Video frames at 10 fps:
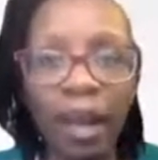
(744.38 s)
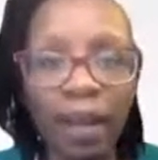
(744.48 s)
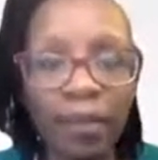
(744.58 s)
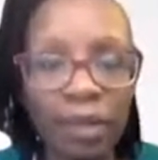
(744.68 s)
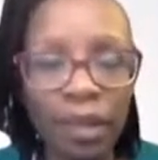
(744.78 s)

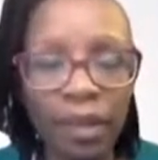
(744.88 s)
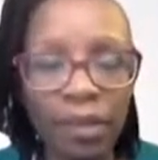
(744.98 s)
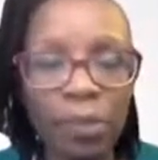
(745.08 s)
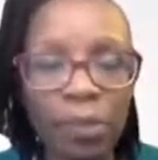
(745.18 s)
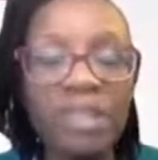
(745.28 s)
have uh,
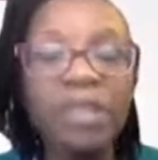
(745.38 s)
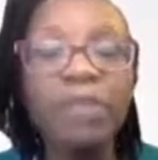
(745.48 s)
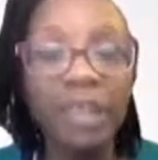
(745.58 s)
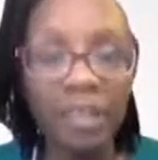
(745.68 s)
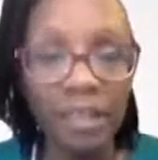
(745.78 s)

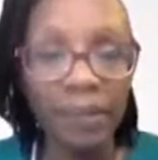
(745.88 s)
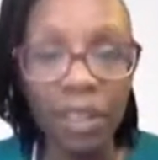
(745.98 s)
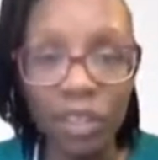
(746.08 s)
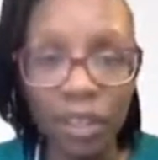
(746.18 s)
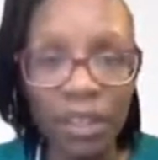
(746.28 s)
specific
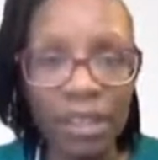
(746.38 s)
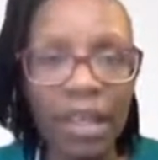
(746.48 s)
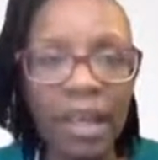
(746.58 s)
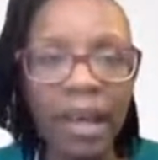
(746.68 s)
interventions